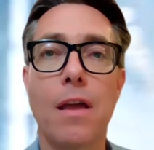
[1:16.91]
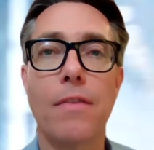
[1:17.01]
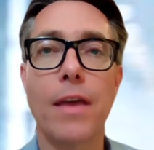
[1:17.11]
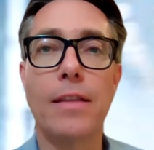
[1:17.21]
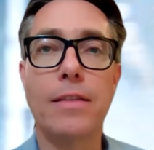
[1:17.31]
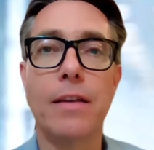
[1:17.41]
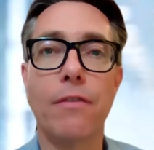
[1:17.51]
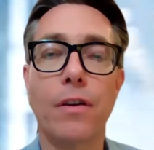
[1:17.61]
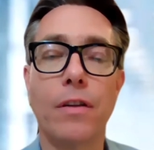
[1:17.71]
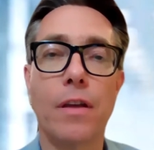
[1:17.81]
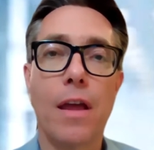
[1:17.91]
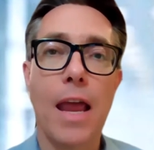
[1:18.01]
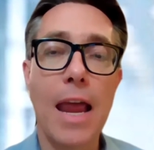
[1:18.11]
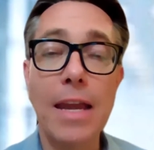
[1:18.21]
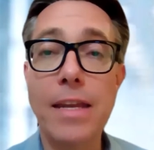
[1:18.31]
They're delivered
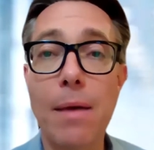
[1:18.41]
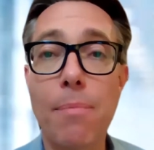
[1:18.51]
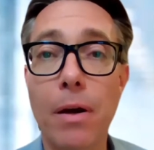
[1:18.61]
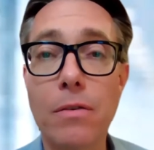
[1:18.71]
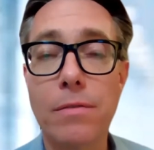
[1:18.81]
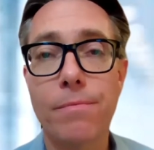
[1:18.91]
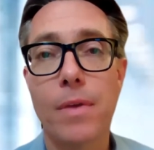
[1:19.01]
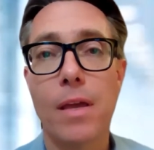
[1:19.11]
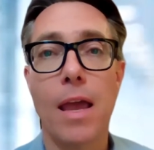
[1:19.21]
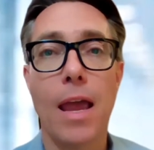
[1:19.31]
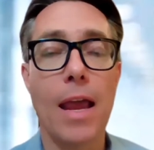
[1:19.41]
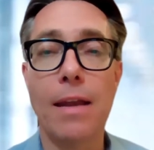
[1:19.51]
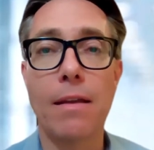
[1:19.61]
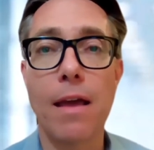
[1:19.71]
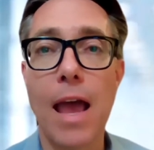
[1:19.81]
in depots in
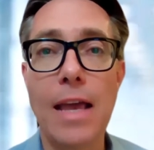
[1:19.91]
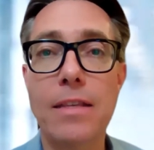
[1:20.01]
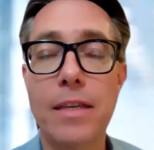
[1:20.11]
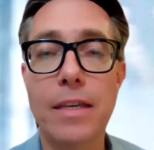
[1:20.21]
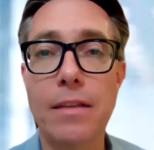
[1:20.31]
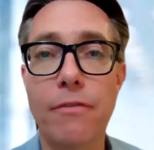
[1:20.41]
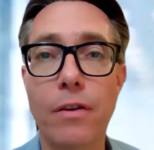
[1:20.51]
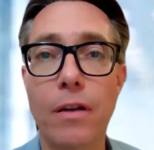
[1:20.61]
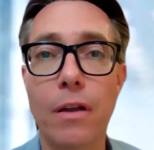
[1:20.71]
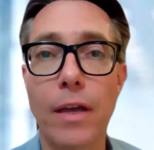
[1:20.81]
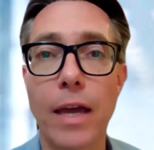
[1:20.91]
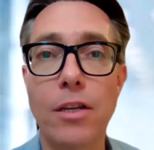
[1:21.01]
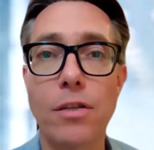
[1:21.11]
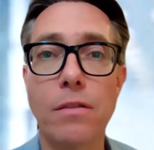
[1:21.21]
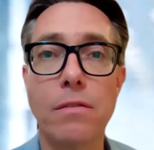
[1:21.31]
80 different
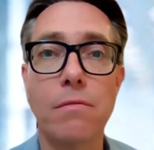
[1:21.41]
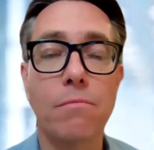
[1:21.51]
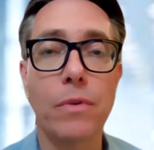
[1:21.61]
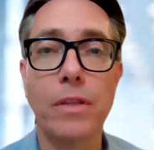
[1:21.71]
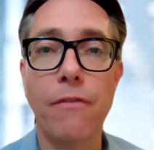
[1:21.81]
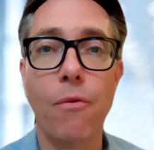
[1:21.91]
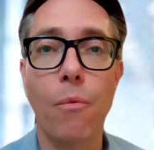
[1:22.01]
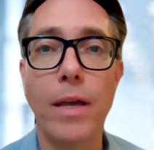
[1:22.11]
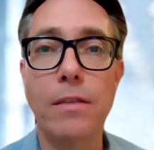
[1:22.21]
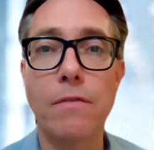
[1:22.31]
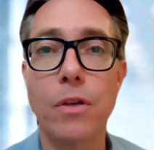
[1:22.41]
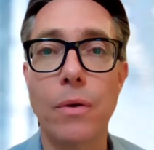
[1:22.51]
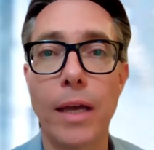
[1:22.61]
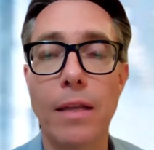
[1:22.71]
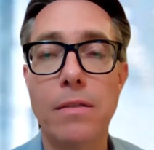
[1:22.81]
locations with different ways of
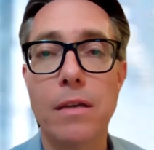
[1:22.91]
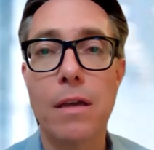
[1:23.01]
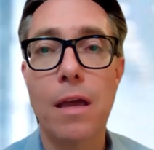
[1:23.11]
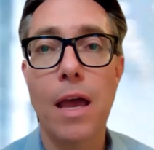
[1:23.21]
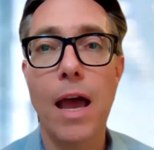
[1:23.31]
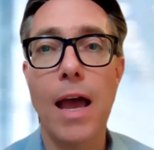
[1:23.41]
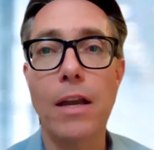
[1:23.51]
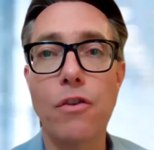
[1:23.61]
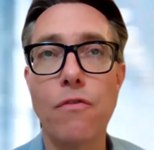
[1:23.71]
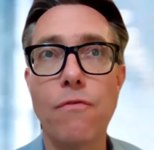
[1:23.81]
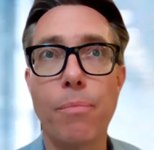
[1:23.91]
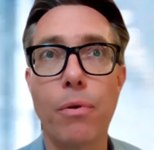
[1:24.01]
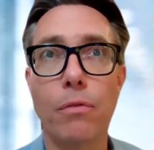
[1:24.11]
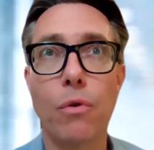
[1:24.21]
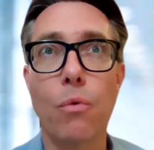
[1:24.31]
doing it, and you've
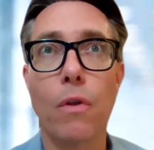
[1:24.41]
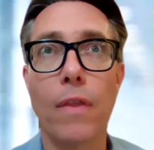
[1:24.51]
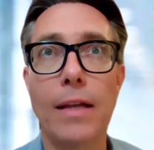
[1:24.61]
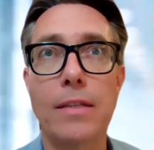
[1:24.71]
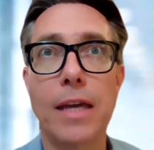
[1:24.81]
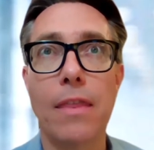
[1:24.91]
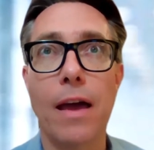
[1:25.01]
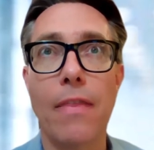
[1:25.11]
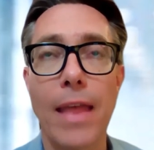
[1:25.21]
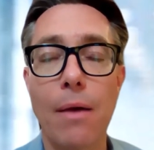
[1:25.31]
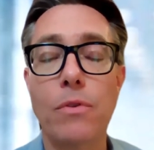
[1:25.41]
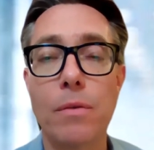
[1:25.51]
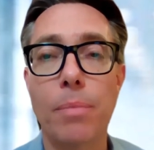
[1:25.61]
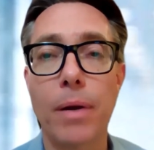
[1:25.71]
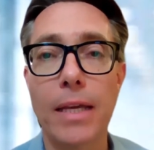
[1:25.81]
pulled all of that together, and that was the
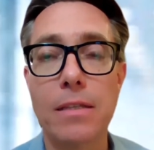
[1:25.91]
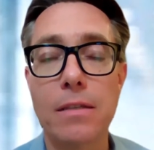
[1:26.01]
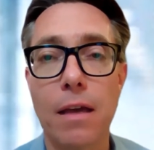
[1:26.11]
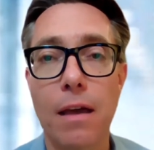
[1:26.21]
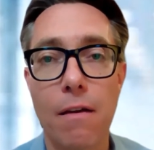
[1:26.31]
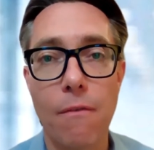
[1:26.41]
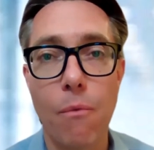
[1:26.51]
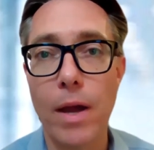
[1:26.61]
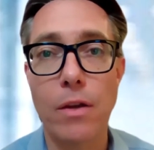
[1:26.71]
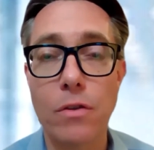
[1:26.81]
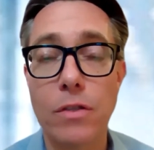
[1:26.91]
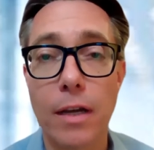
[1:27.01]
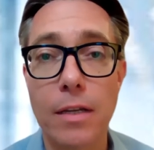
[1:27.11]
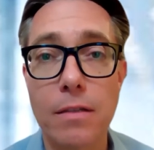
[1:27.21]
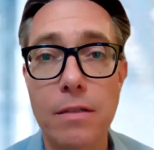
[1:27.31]
place where you
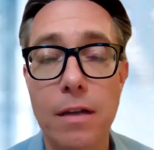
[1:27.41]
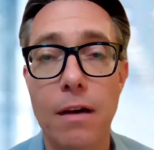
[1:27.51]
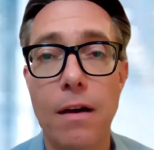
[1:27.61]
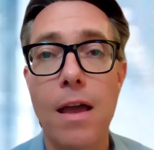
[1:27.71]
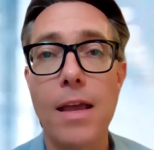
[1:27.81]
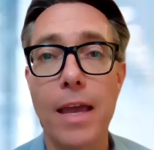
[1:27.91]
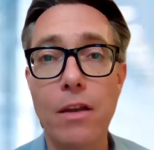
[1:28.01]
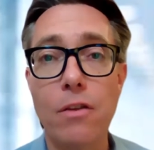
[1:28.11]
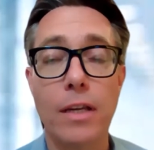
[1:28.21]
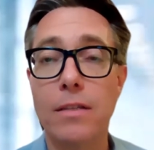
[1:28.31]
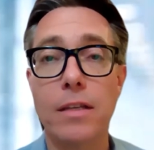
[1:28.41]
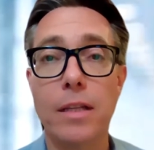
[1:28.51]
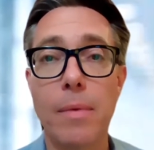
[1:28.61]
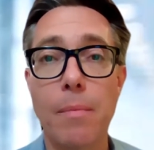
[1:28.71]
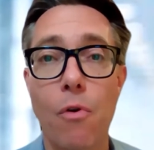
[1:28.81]
decided to start. Can you tell us a
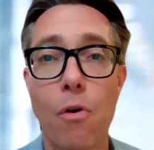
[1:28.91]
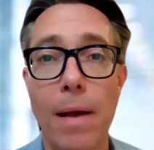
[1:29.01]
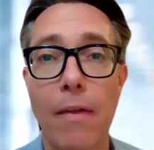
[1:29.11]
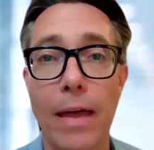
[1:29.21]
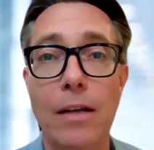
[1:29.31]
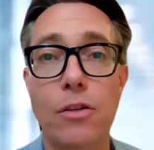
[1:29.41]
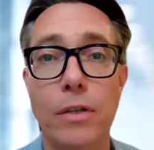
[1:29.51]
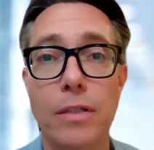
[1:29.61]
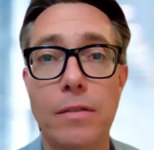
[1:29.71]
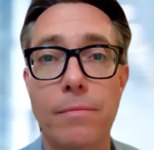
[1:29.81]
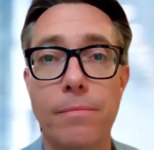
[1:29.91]
little bit more about that choice?